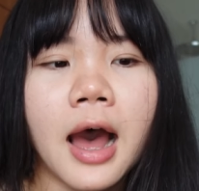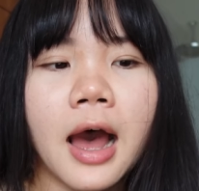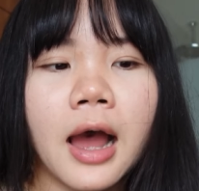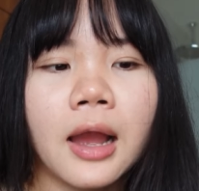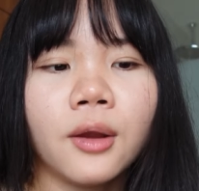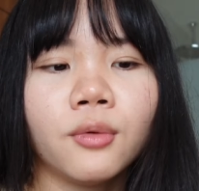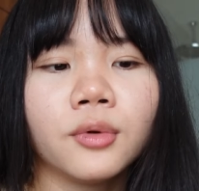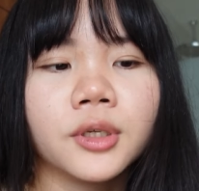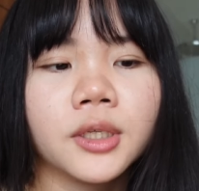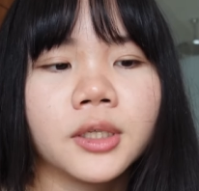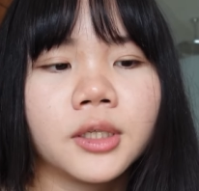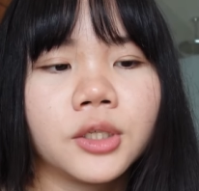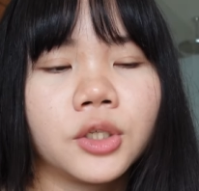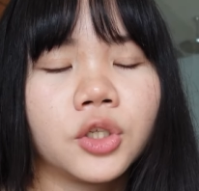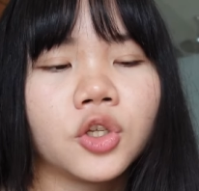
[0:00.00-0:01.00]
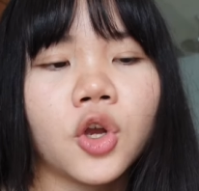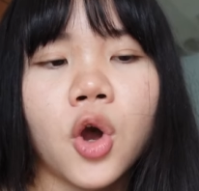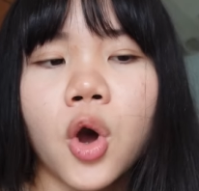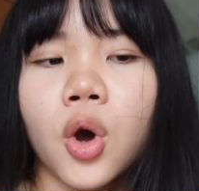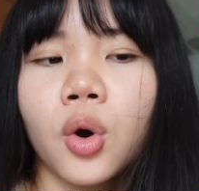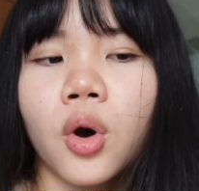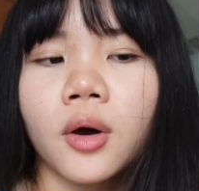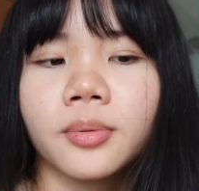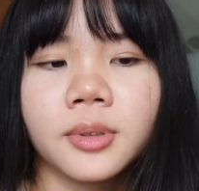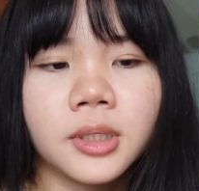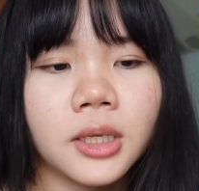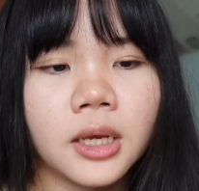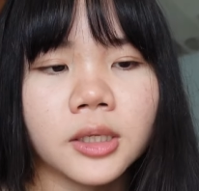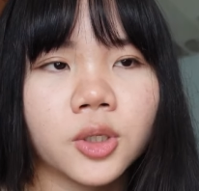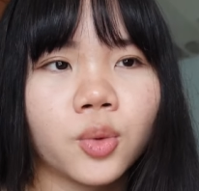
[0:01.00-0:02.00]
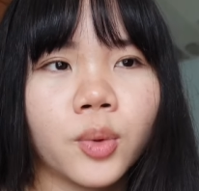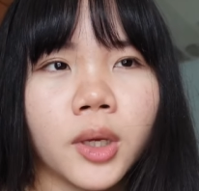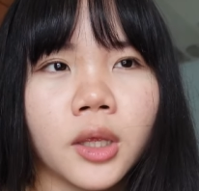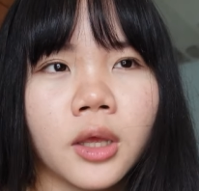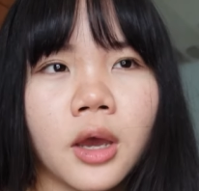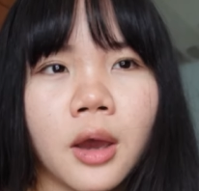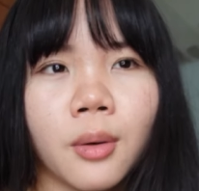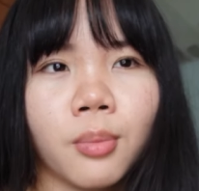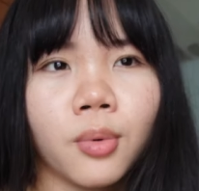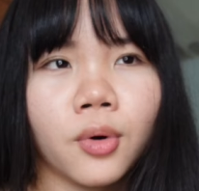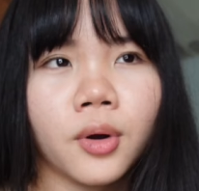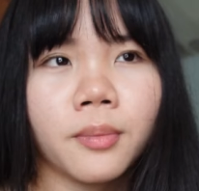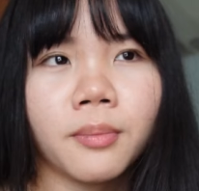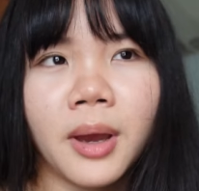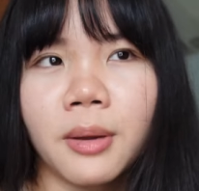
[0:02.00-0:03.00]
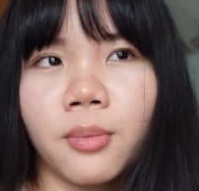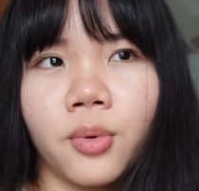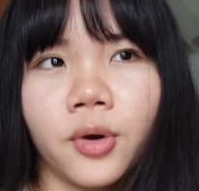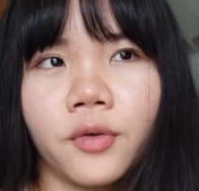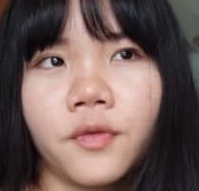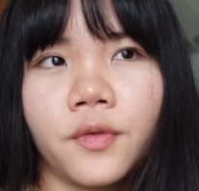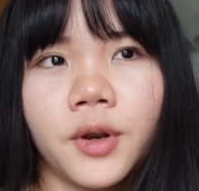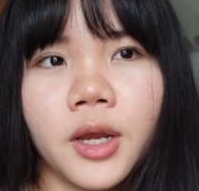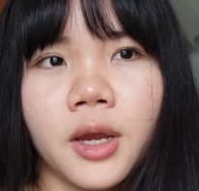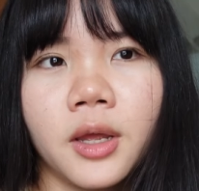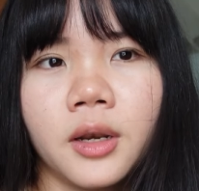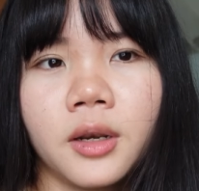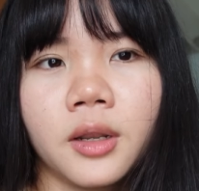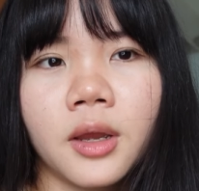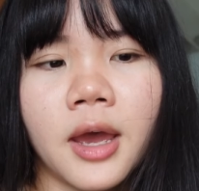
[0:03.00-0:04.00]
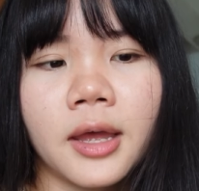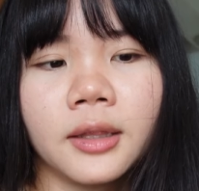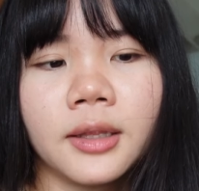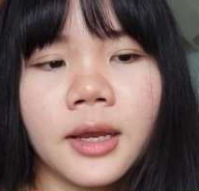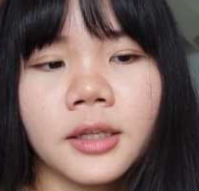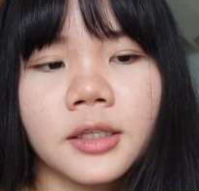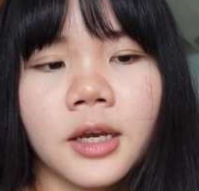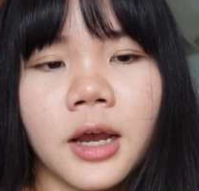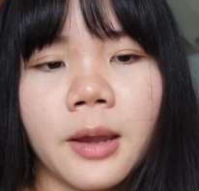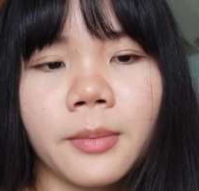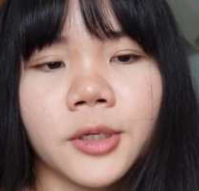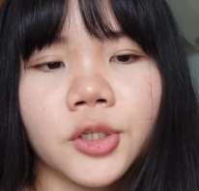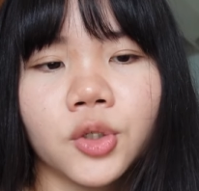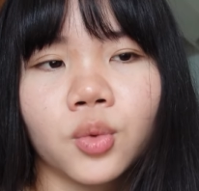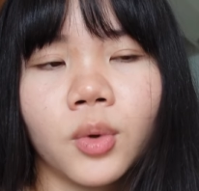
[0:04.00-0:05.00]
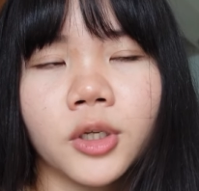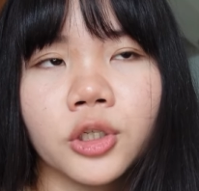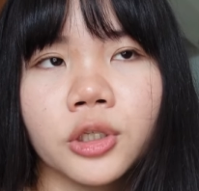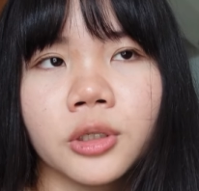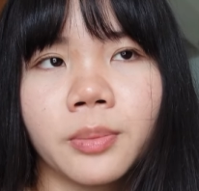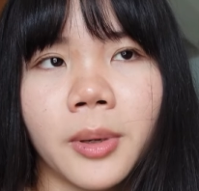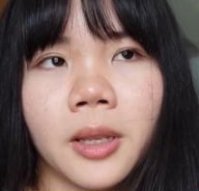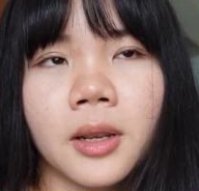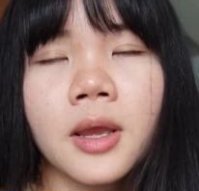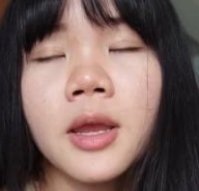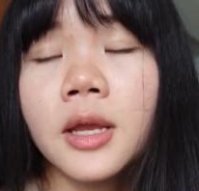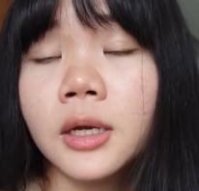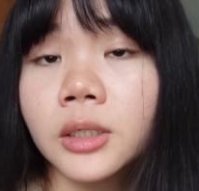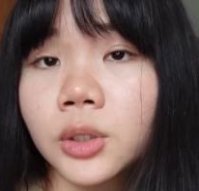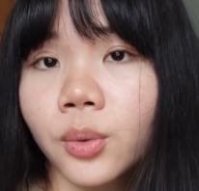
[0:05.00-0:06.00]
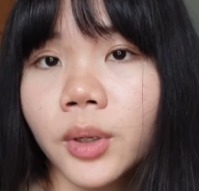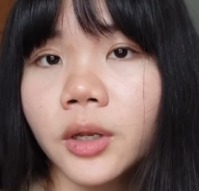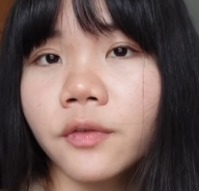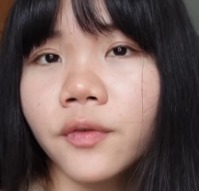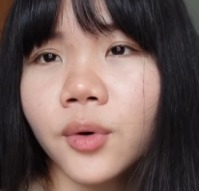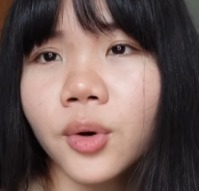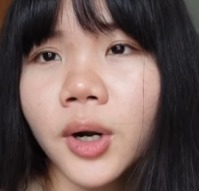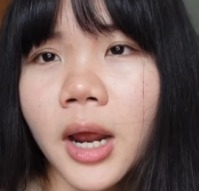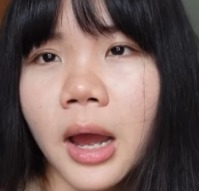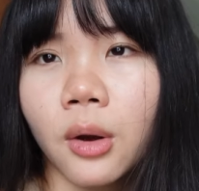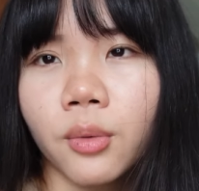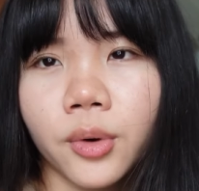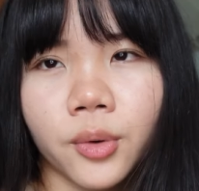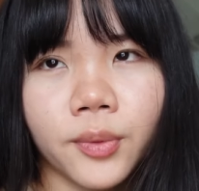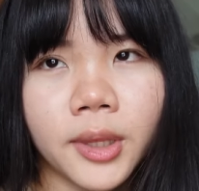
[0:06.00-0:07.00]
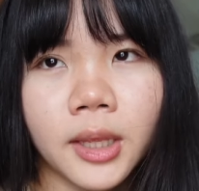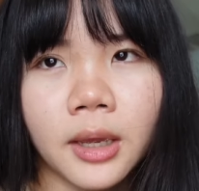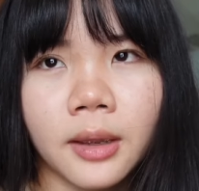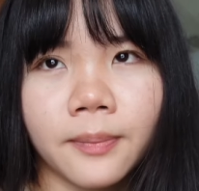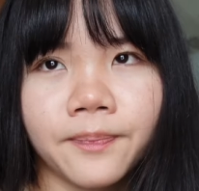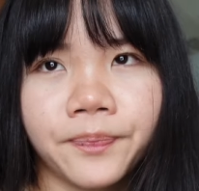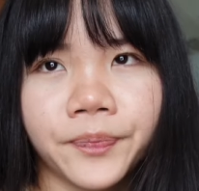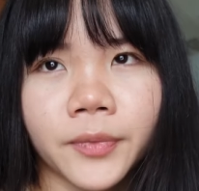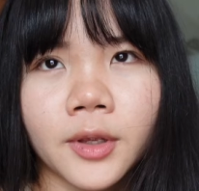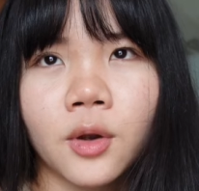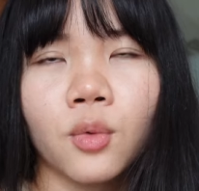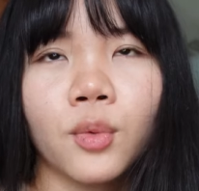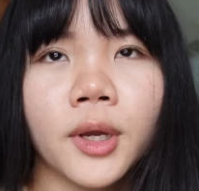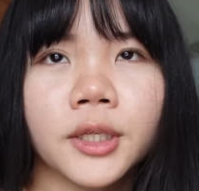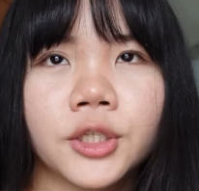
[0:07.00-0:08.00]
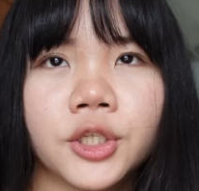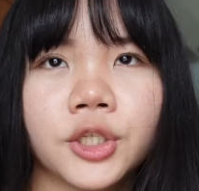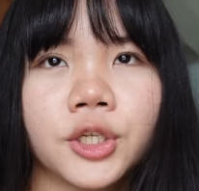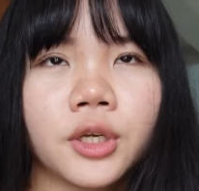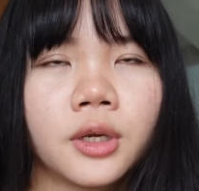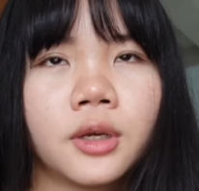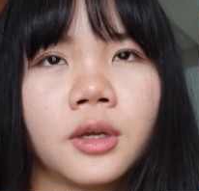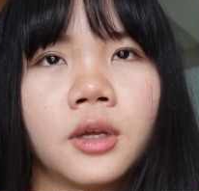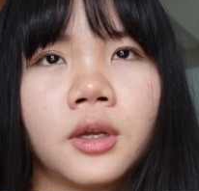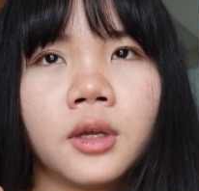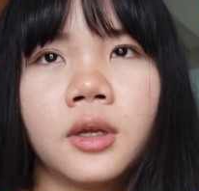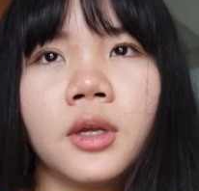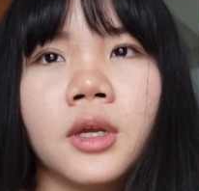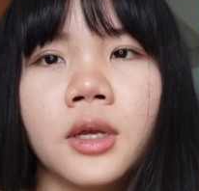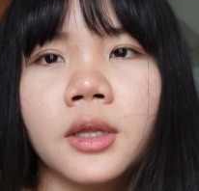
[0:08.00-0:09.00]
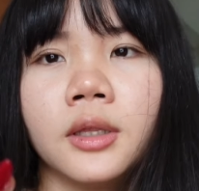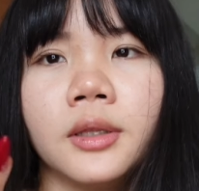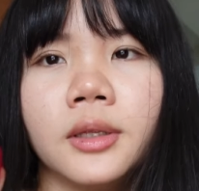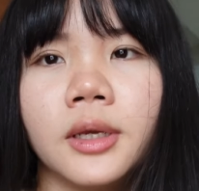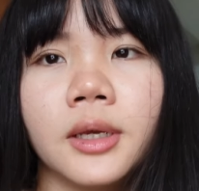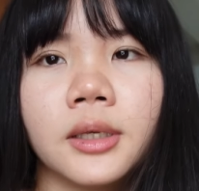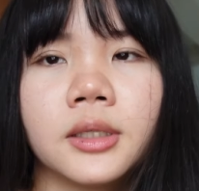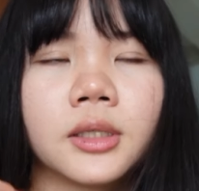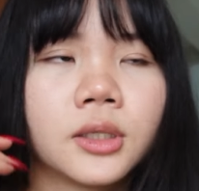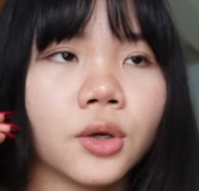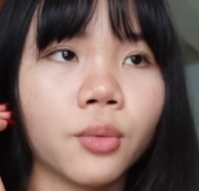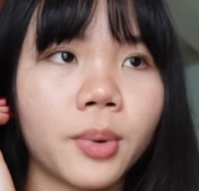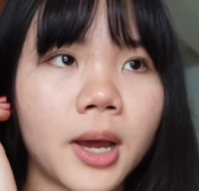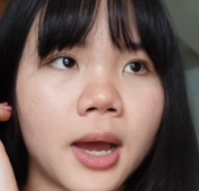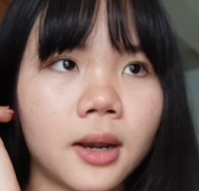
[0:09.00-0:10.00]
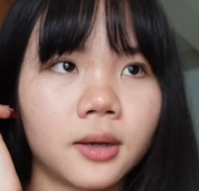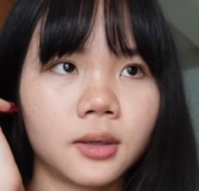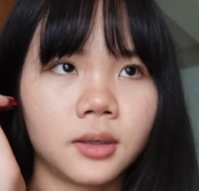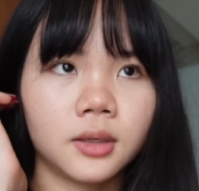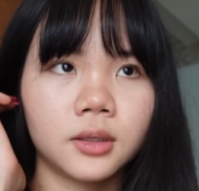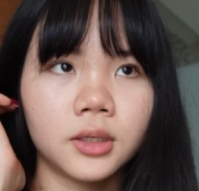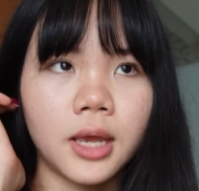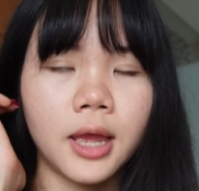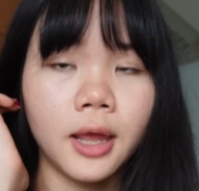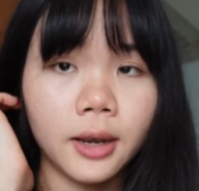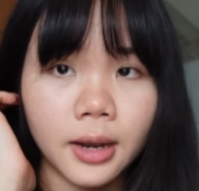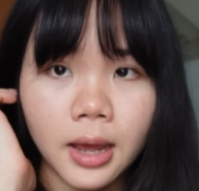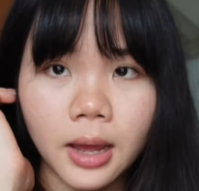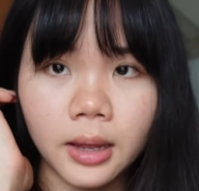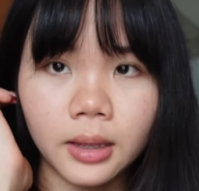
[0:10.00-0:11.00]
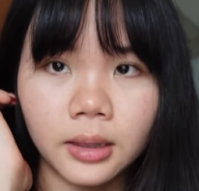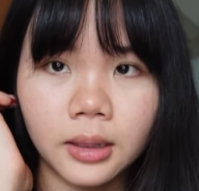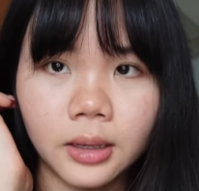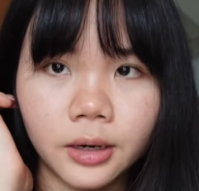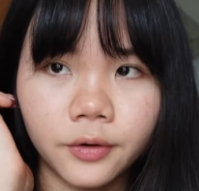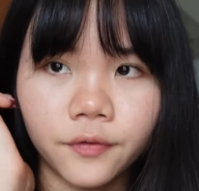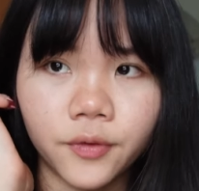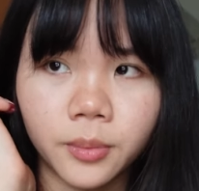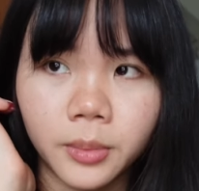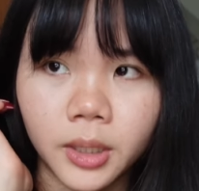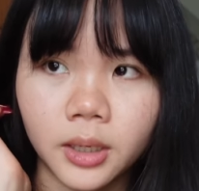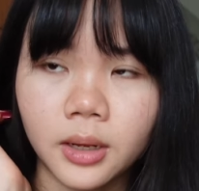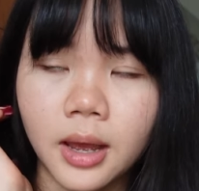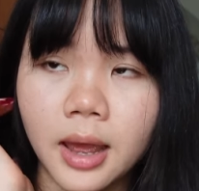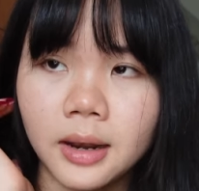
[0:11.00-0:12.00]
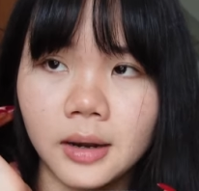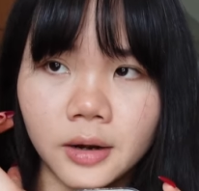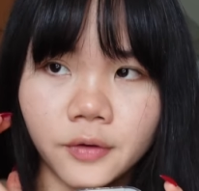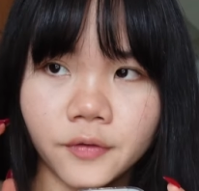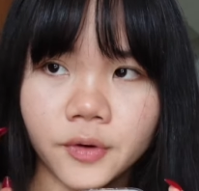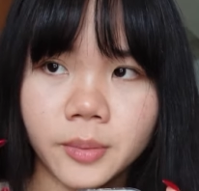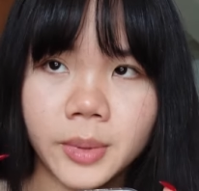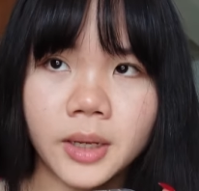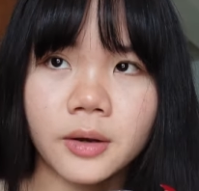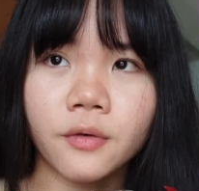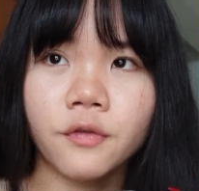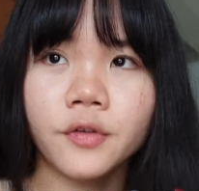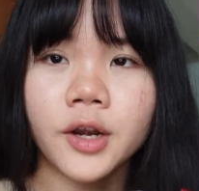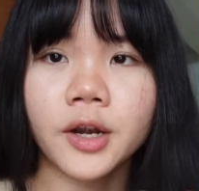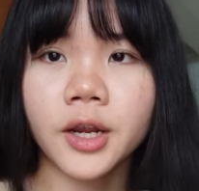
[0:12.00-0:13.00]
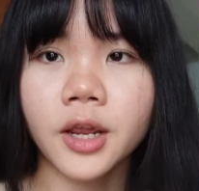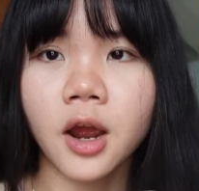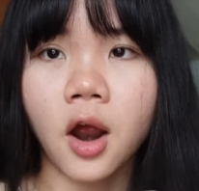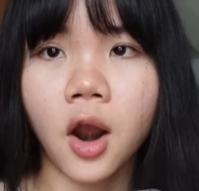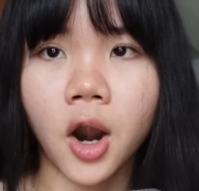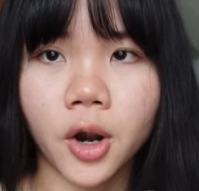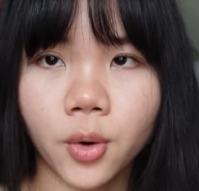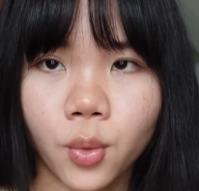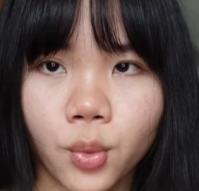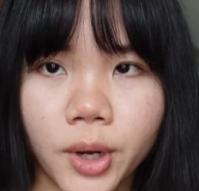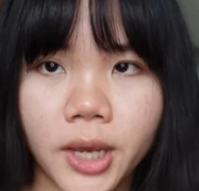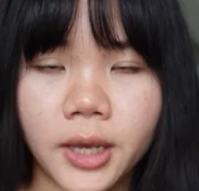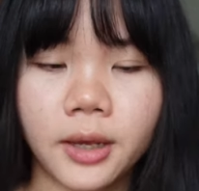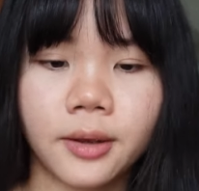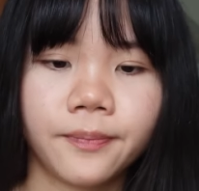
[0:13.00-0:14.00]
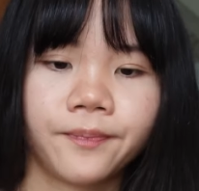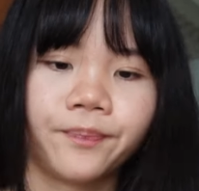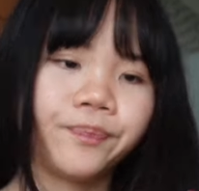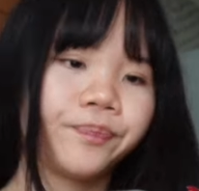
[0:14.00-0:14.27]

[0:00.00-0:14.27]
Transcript: I was so obsessed with my boyfriend at that time. I just wanted to spend 24 hours with him, which is so bad. And I learned from it. I learned from it very hard way.